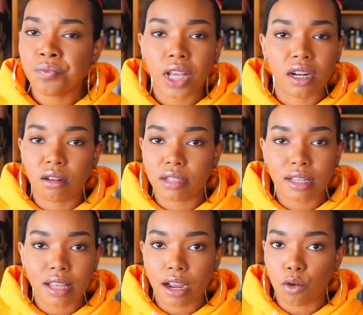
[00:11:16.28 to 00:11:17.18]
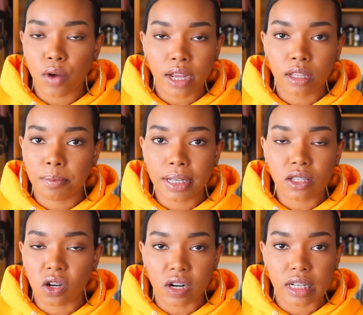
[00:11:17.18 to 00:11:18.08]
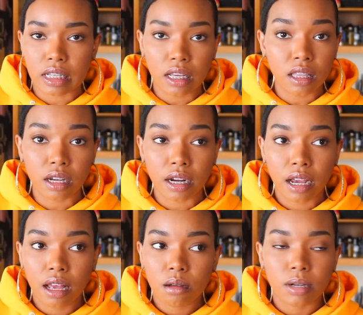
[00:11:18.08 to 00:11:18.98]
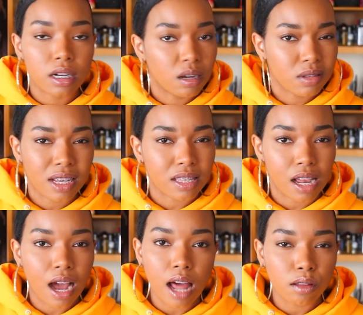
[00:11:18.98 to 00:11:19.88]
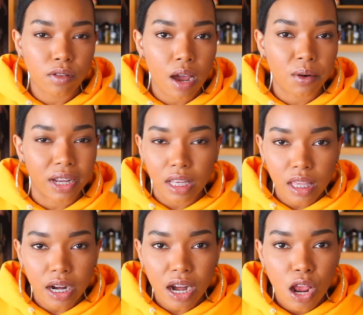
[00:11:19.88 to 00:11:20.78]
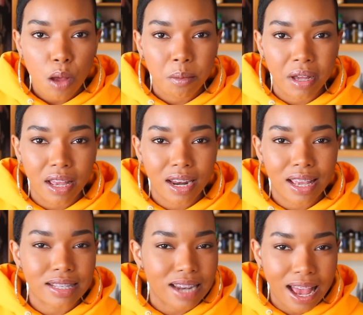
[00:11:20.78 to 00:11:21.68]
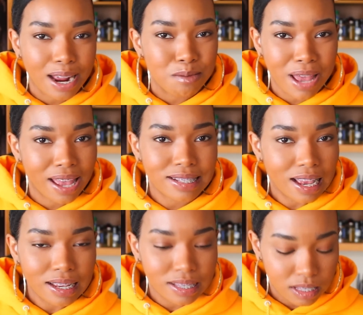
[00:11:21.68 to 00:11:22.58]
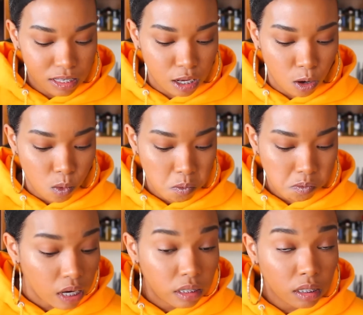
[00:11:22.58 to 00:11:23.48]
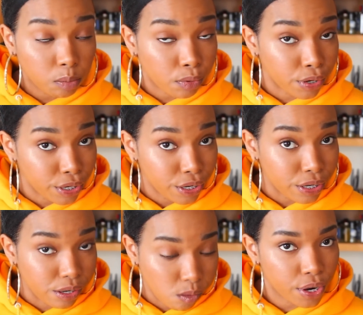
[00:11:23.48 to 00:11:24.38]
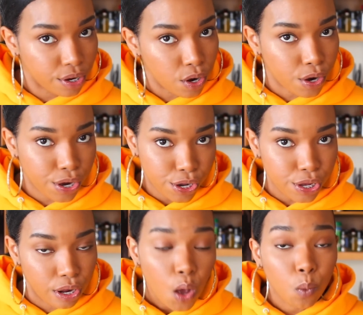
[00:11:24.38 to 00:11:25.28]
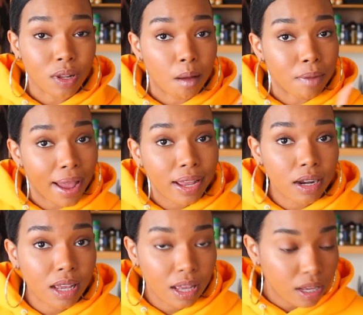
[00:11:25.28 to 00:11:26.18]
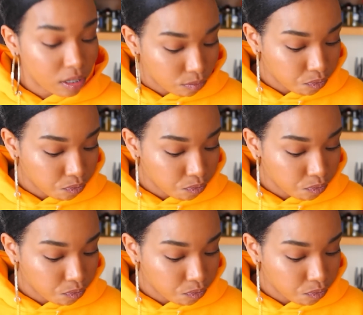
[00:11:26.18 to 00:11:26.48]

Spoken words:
It don't taste like a regular pizza crust either, but it don't taste like cauliflower either. But it's not a bad taste, so it's pretty good, pretty darn good. Will I buy it again?